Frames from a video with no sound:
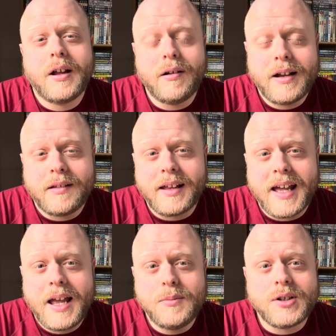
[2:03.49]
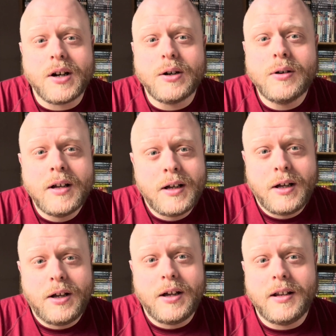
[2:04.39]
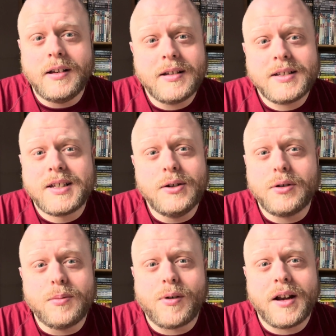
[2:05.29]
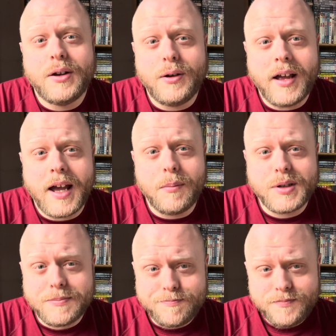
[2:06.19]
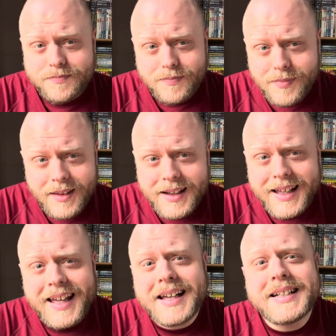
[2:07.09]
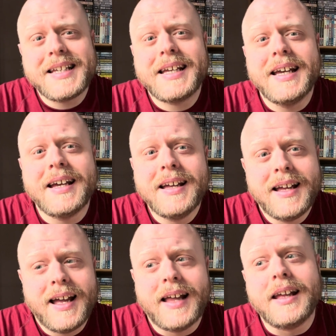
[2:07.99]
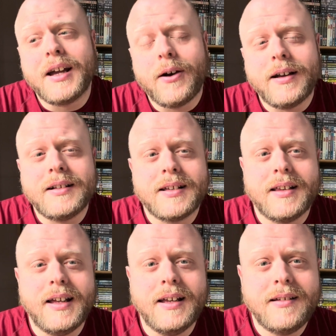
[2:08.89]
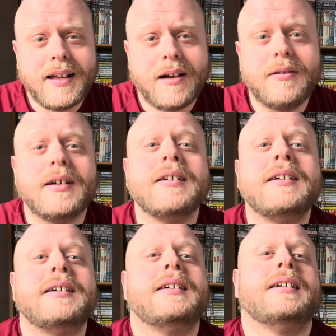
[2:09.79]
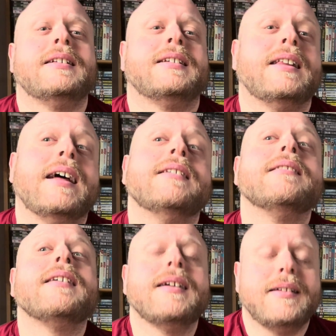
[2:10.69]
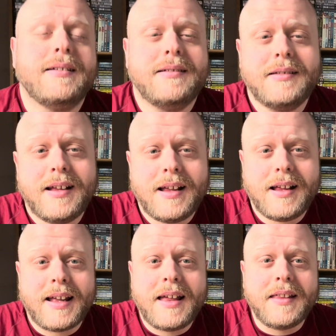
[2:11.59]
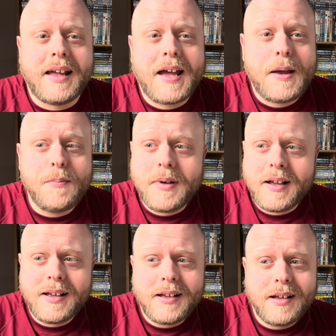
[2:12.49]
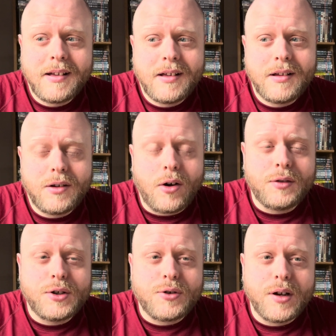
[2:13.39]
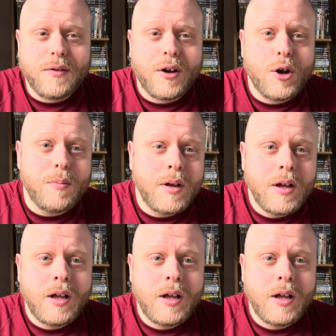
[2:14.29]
go down the games aisle and see all the brand new games, and getting a ticket and then going to the counter to then get the game. On the drive home,